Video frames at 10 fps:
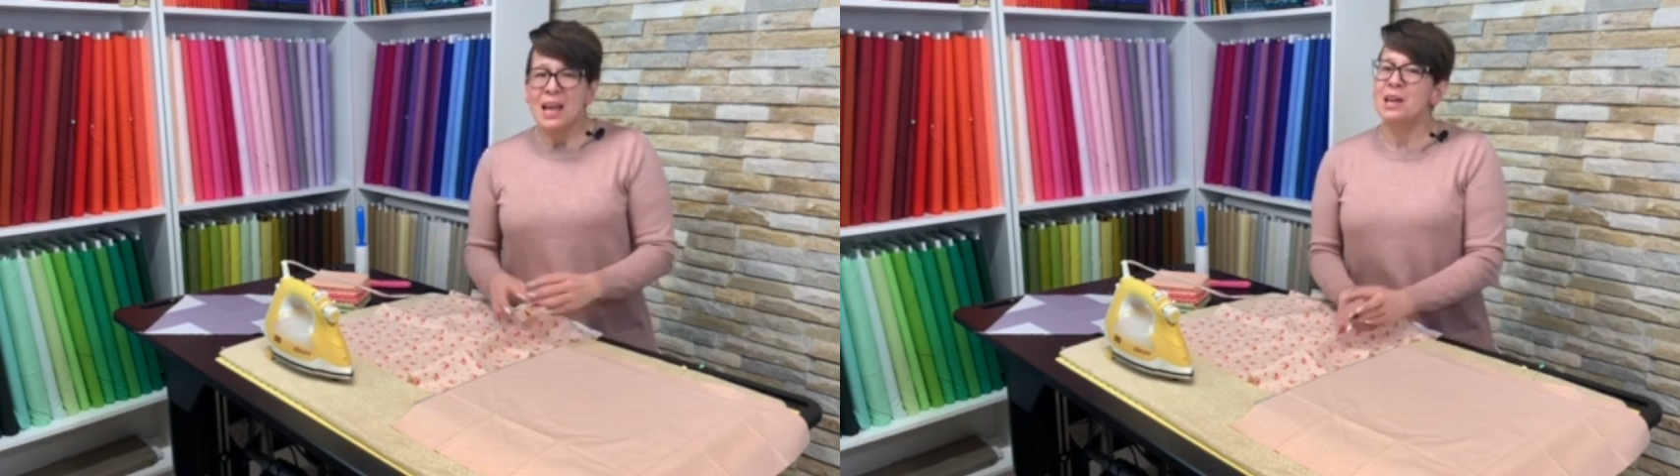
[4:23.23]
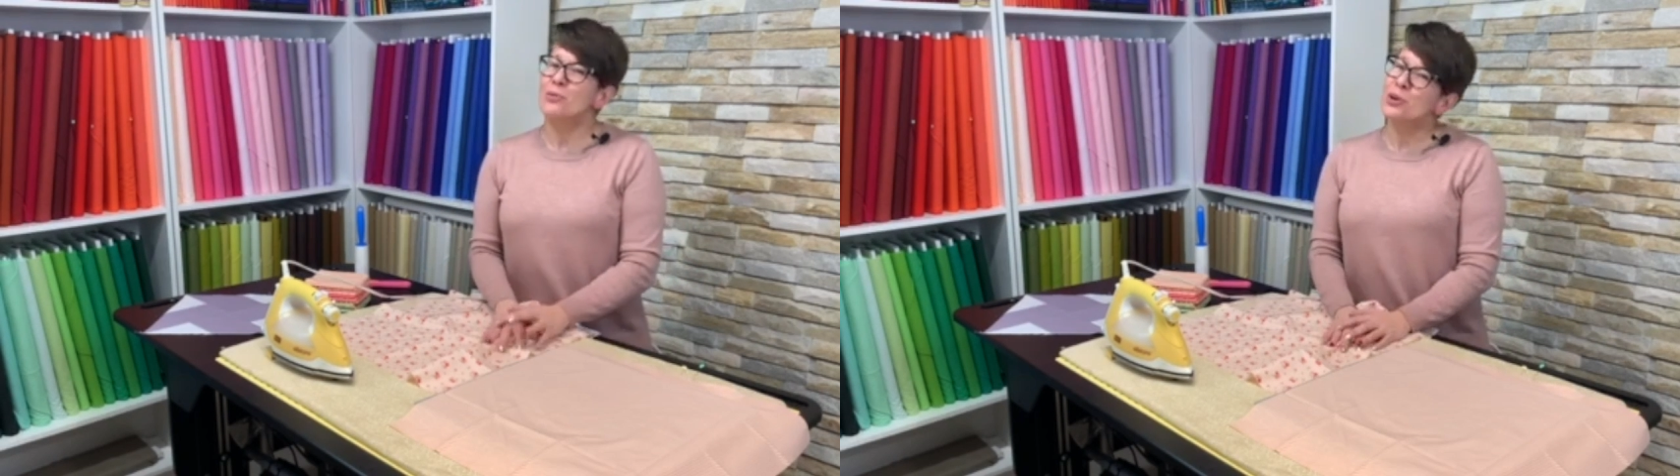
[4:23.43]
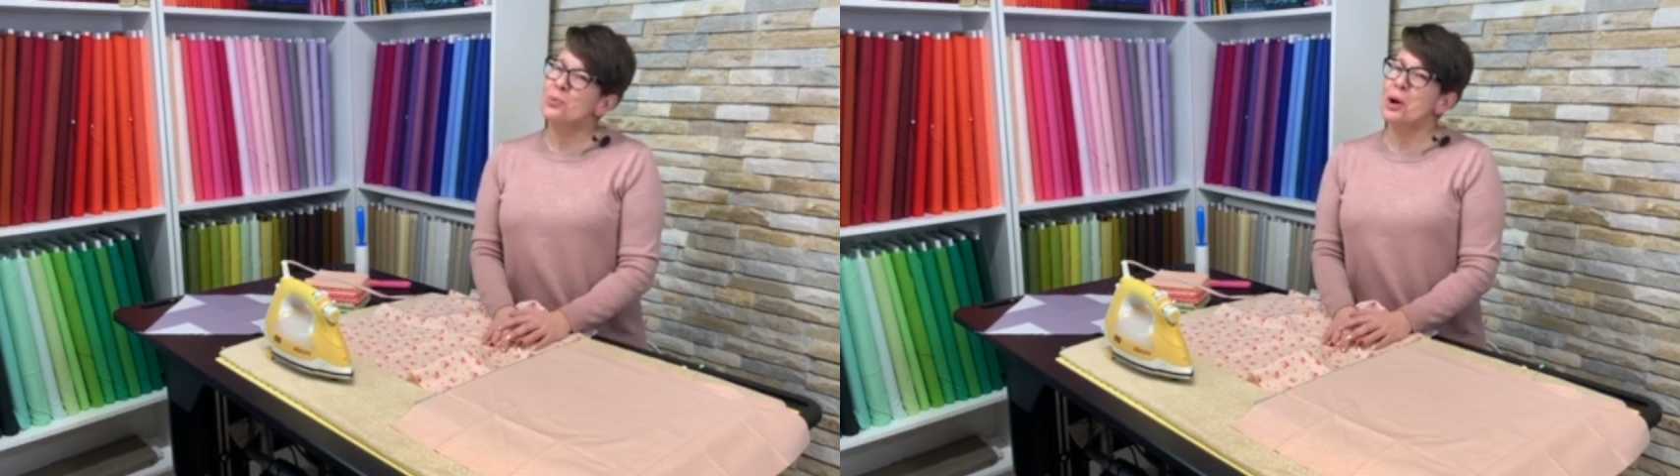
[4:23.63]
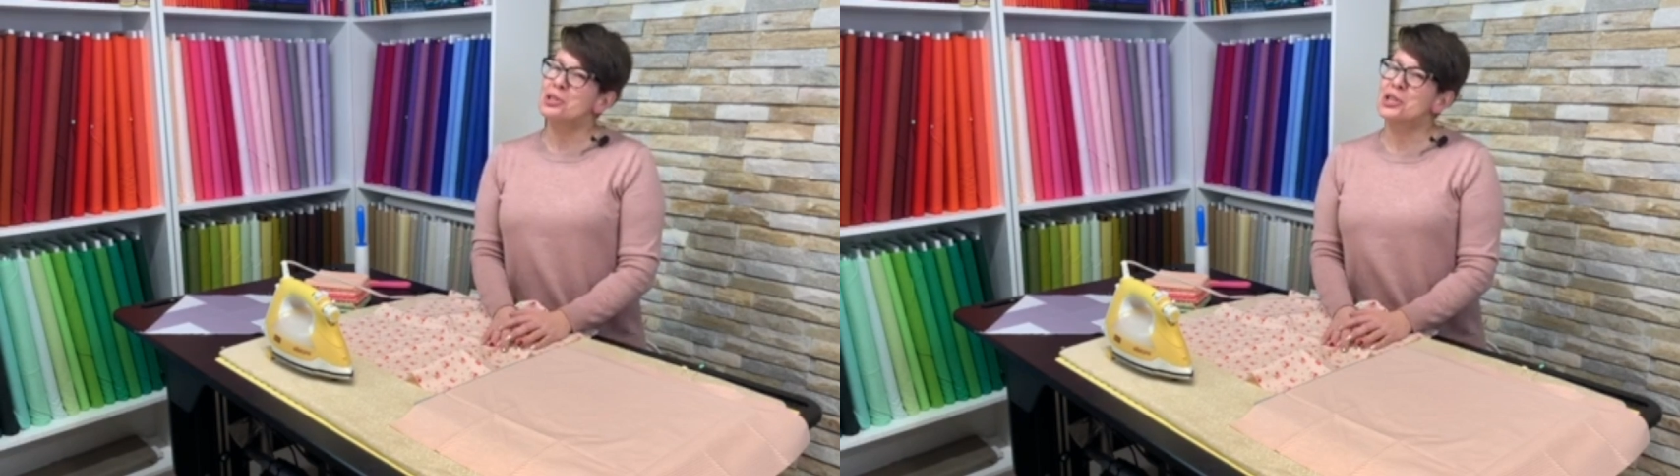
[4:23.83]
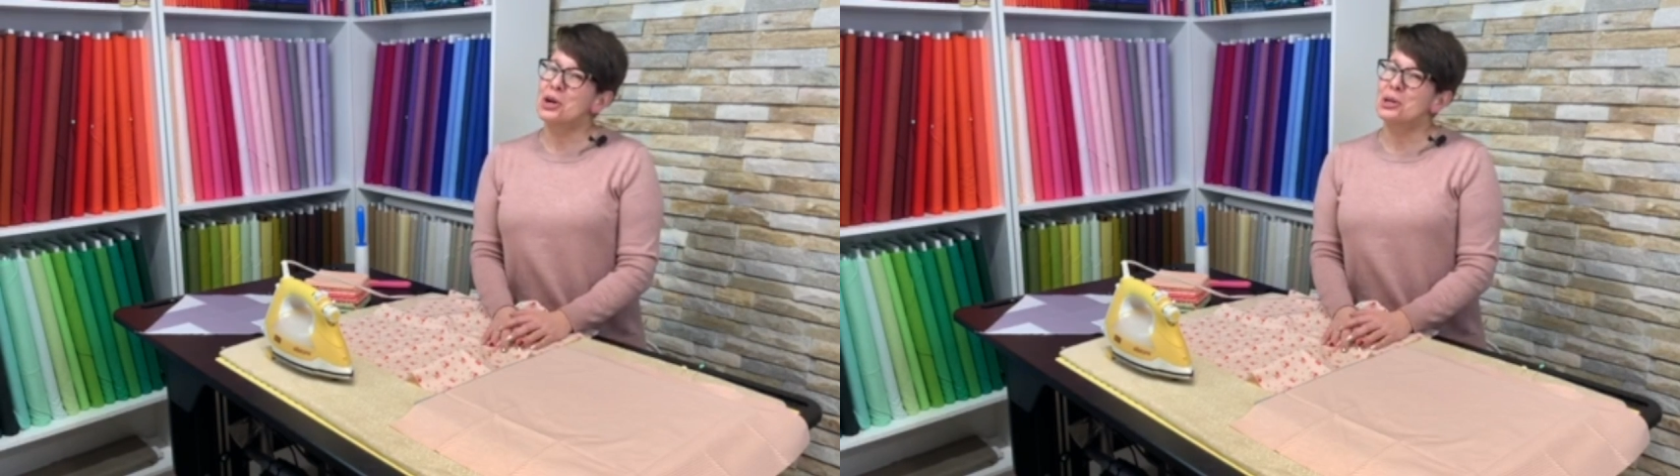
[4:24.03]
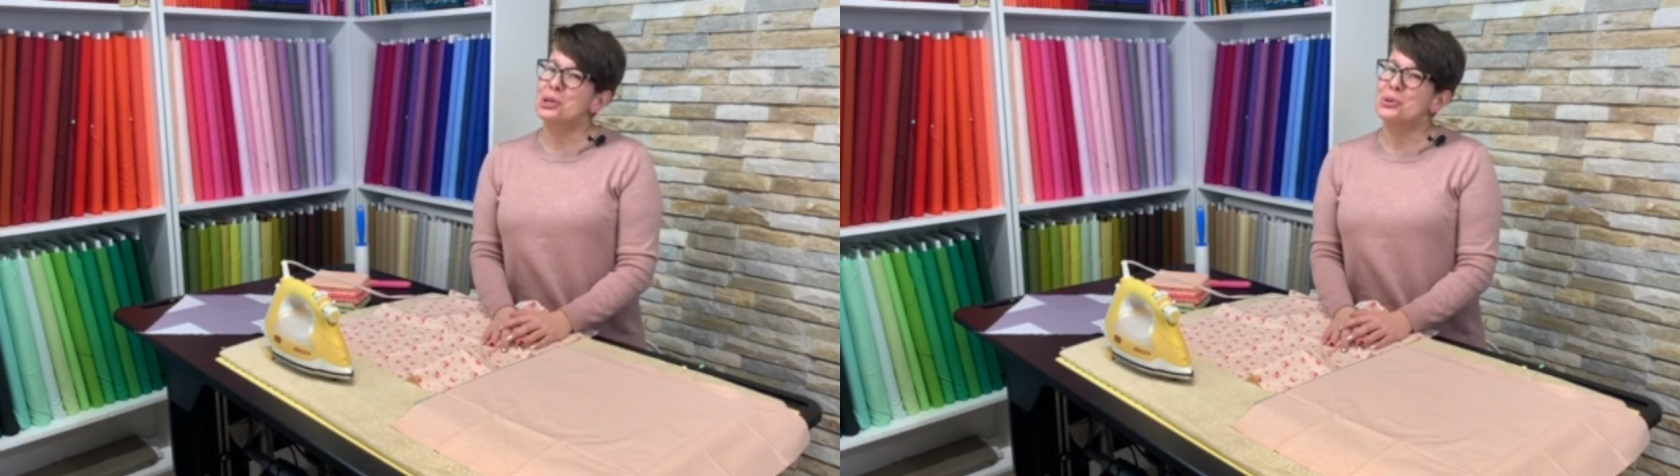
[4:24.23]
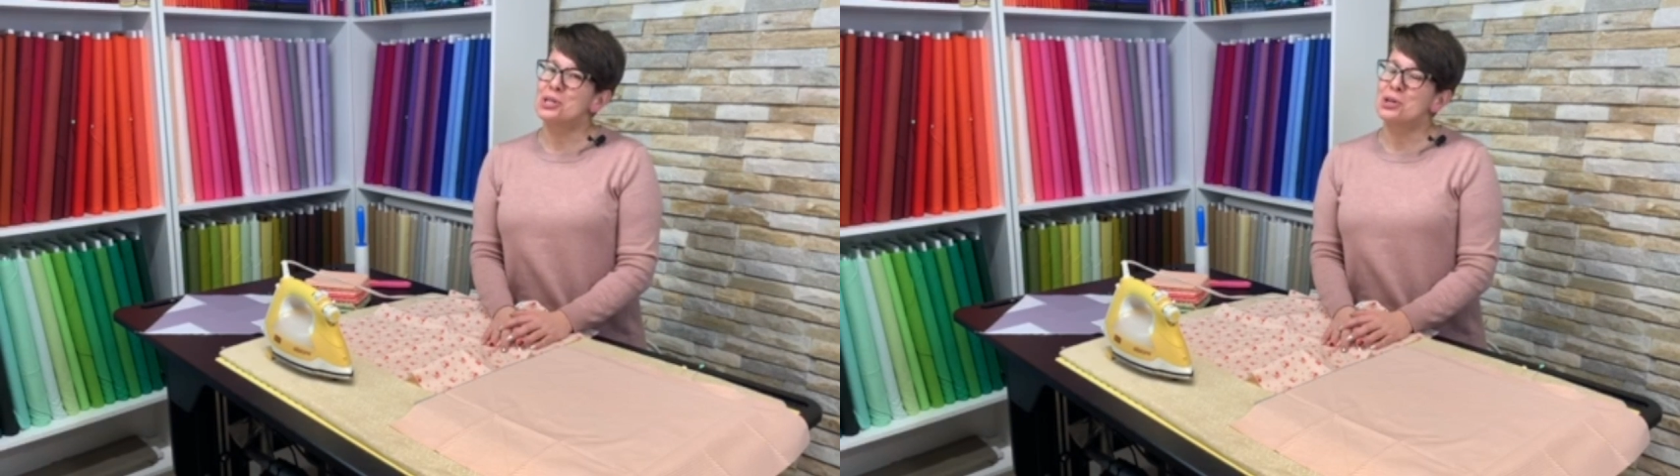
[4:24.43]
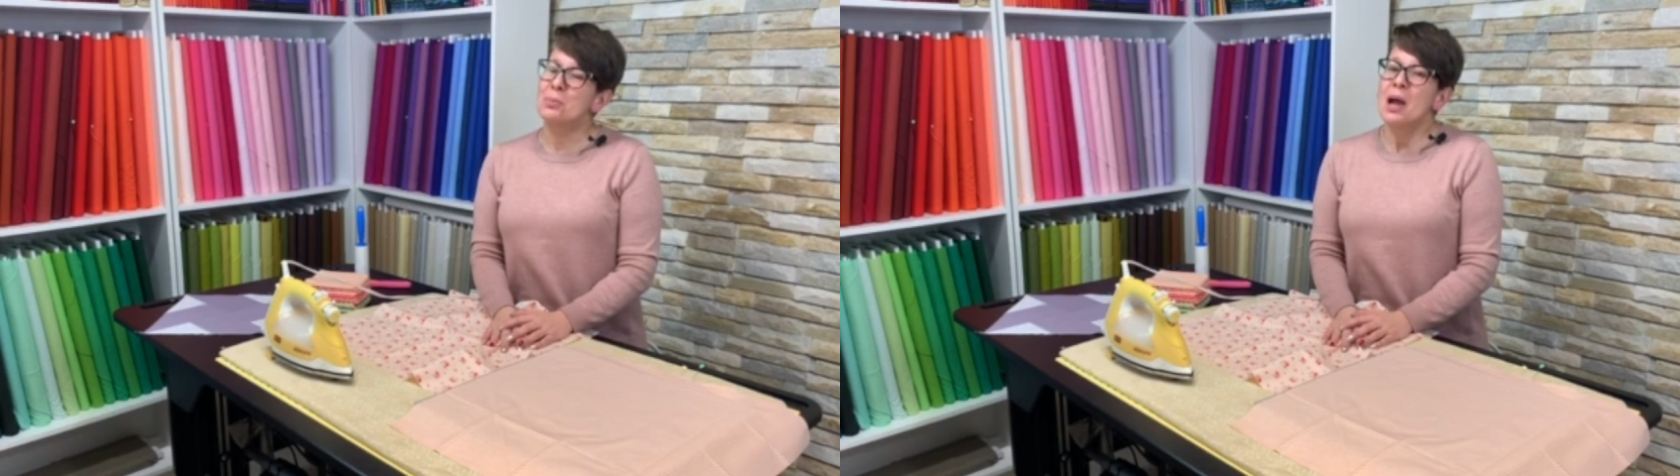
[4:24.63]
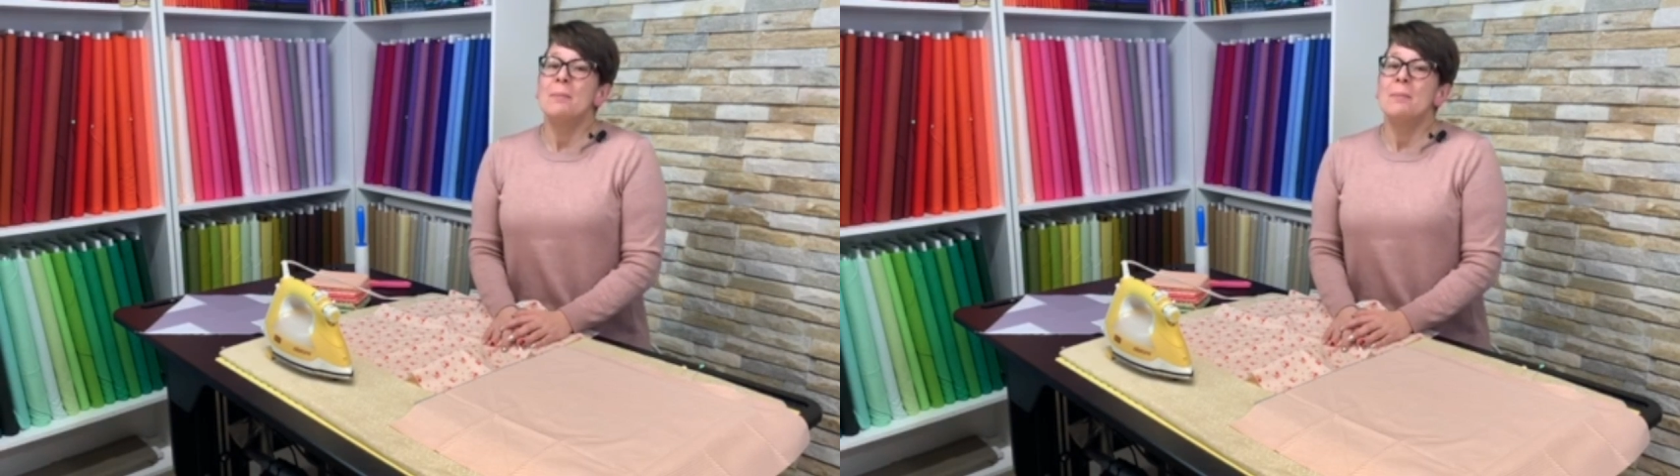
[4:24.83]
And if you're watching on YouTube,